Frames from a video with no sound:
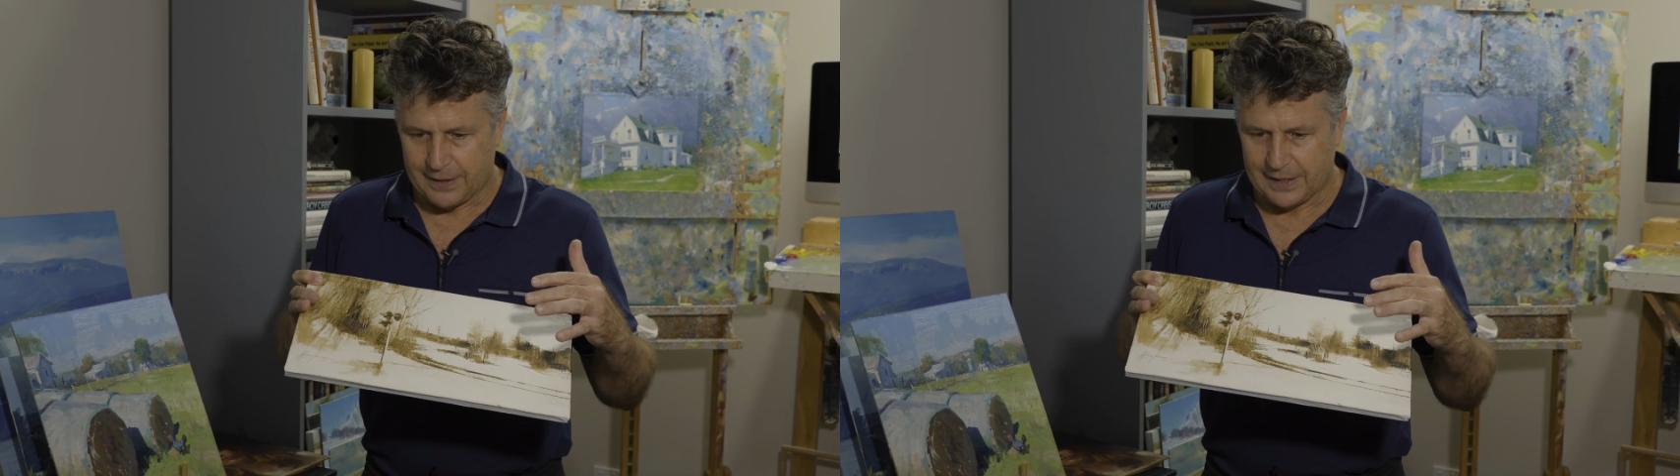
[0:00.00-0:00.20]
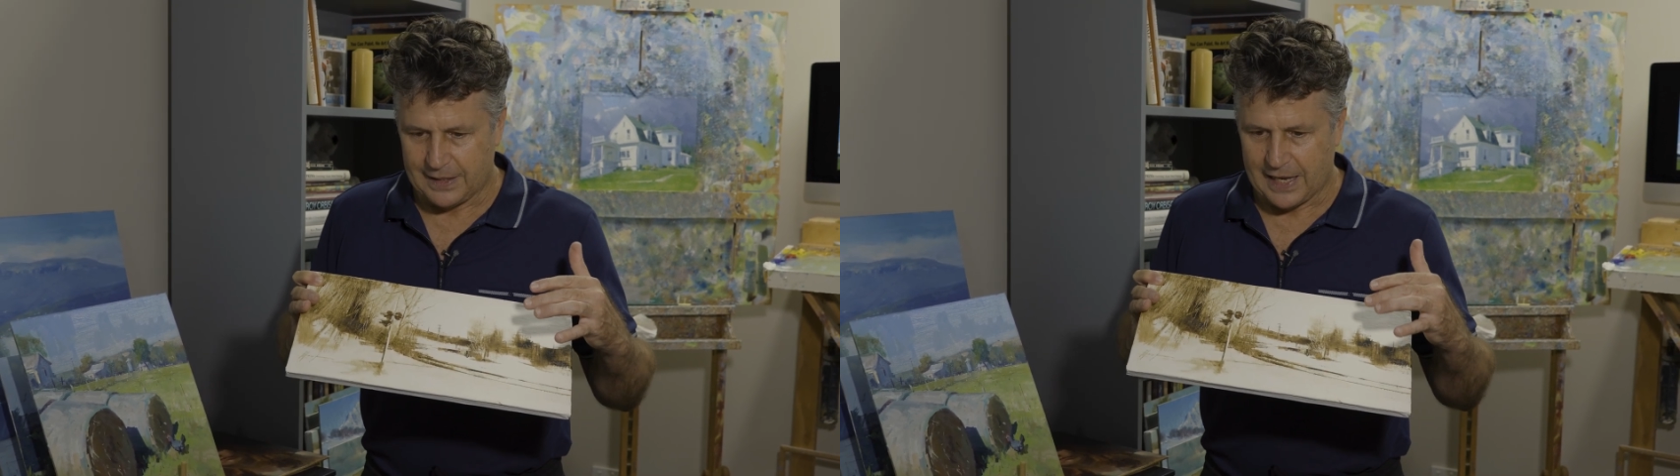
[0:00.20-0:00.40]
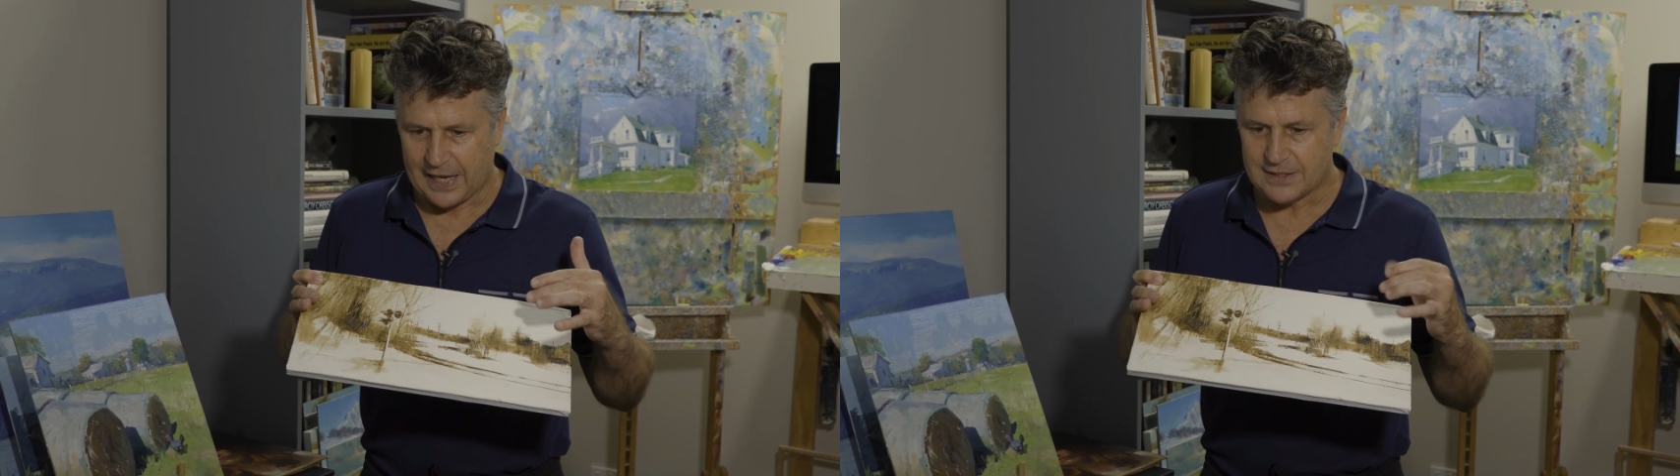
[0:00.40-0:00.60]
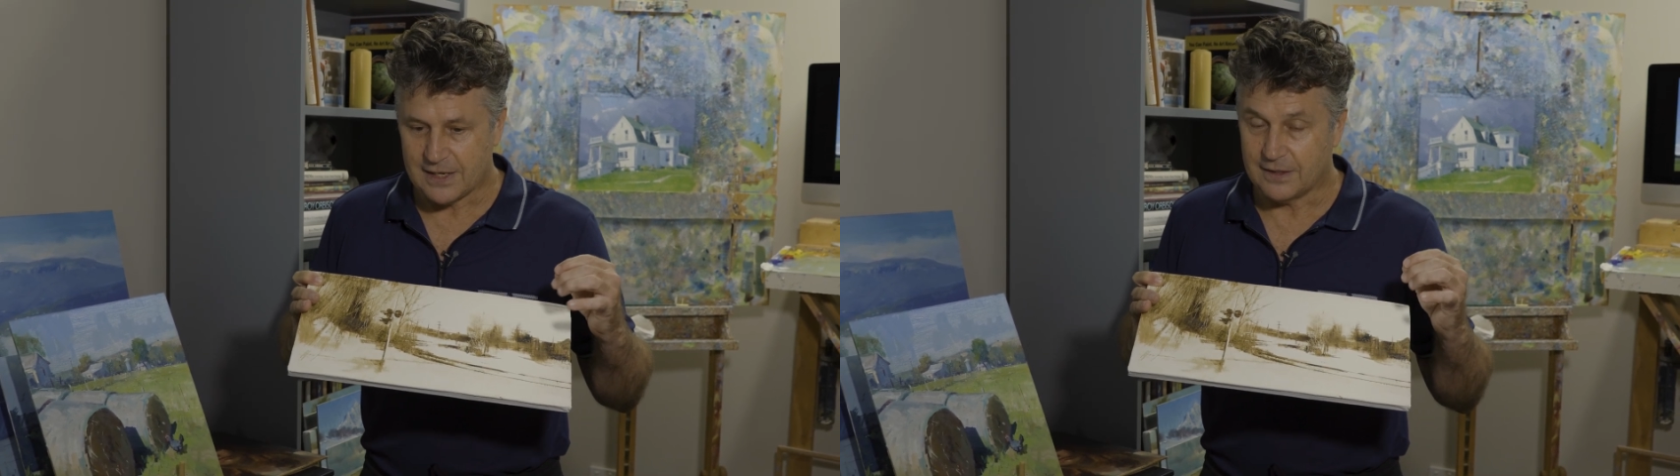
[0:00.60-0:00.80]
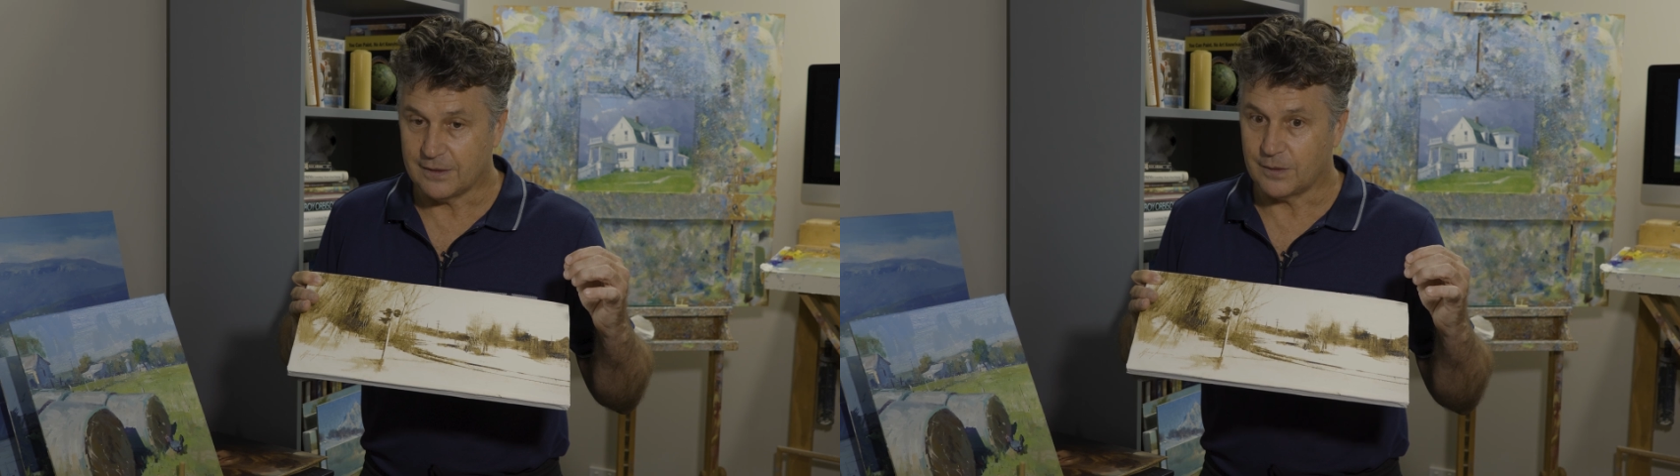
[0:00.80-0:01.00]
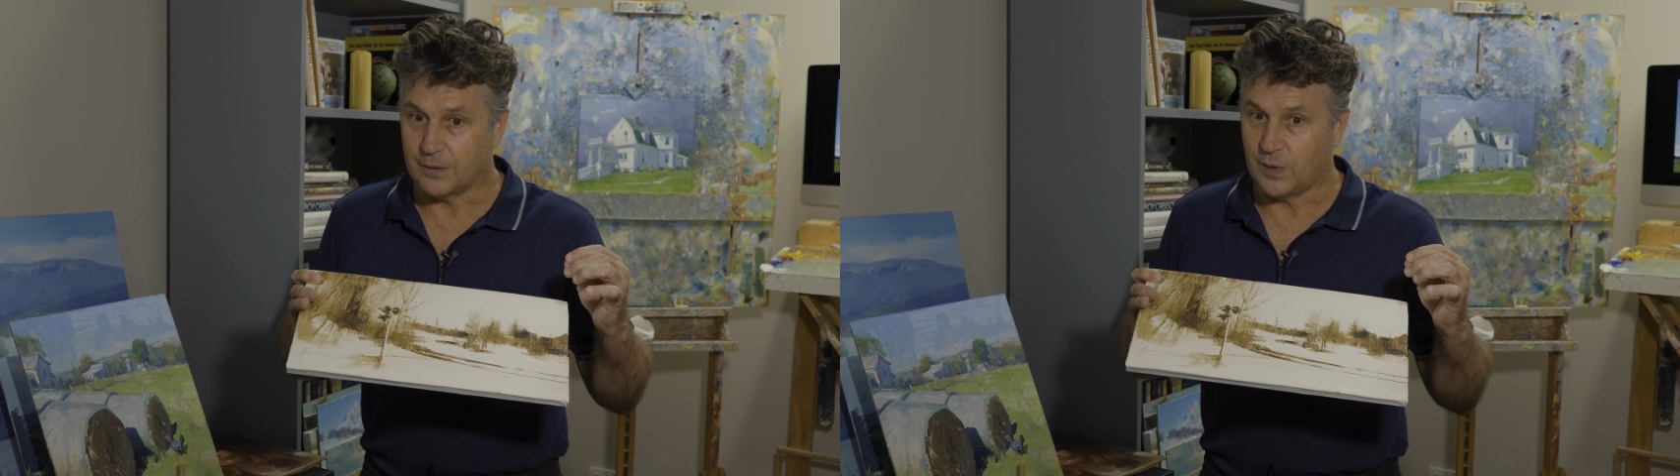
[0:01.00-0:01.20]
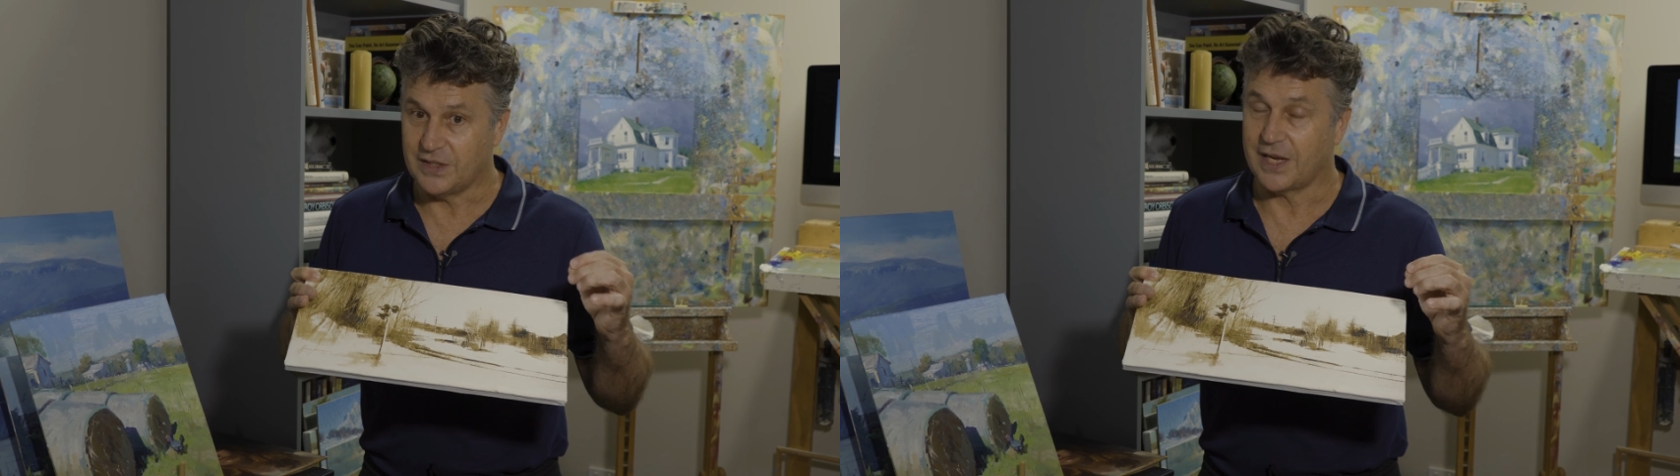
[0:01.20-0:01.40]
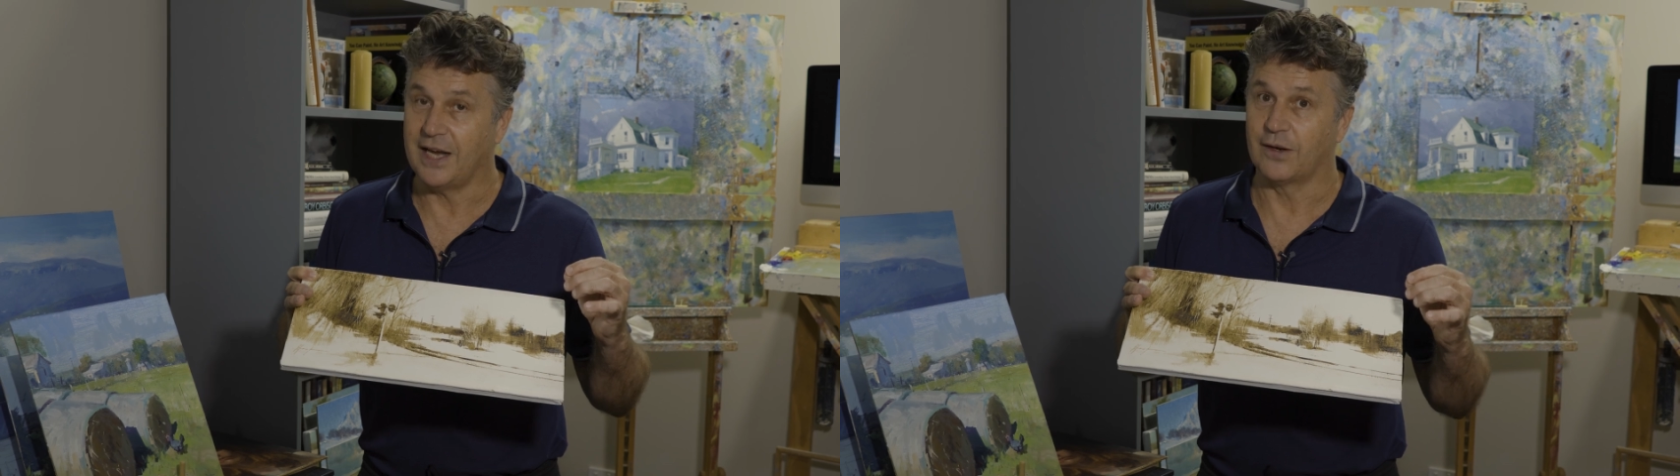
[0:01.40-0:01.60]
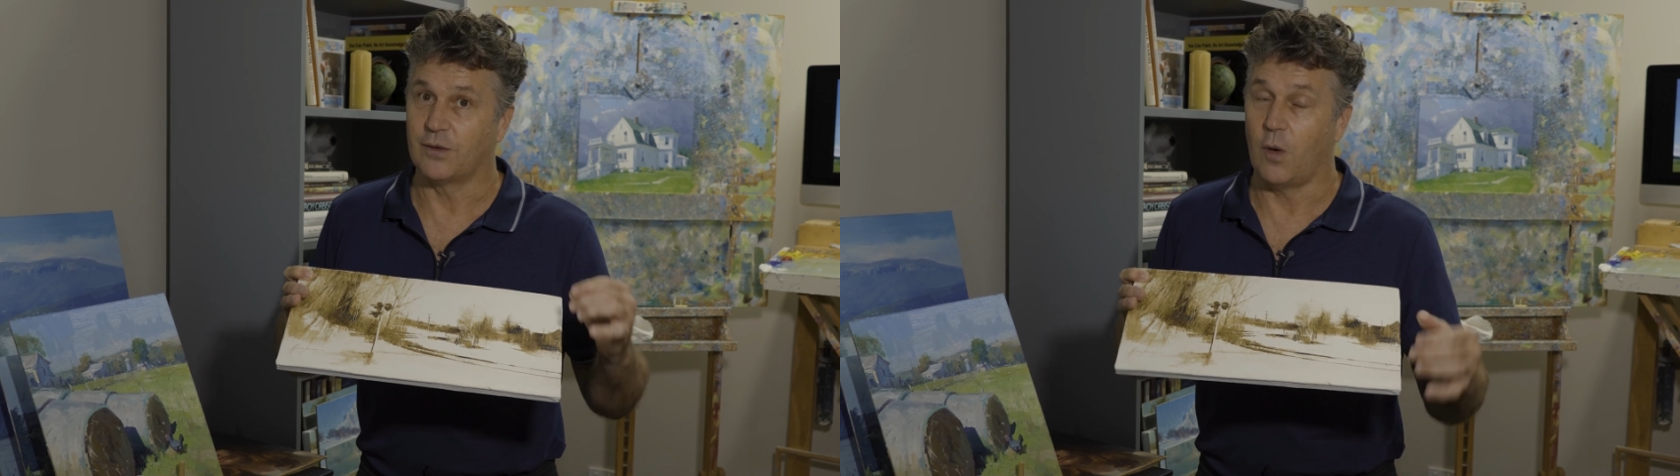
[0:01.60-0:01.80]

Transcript: he has once again,